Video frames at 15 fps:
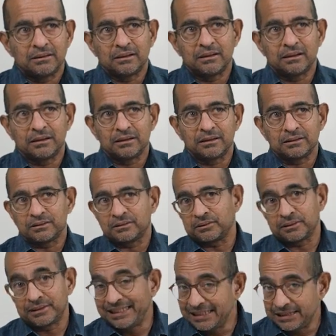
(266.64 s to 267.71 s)

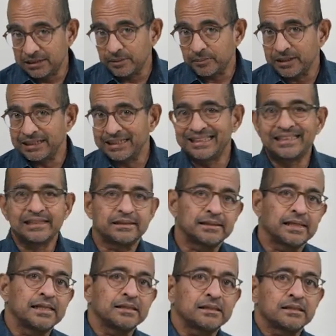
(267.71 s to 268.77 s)
reasonable in the
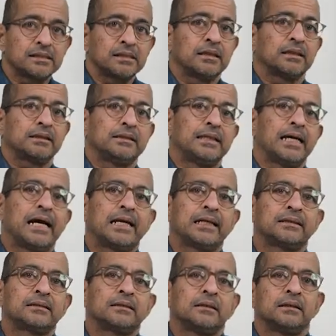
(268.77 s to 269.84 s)
sense
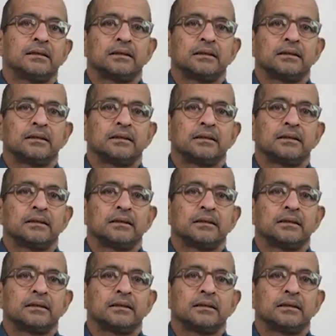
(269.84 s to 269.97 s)
that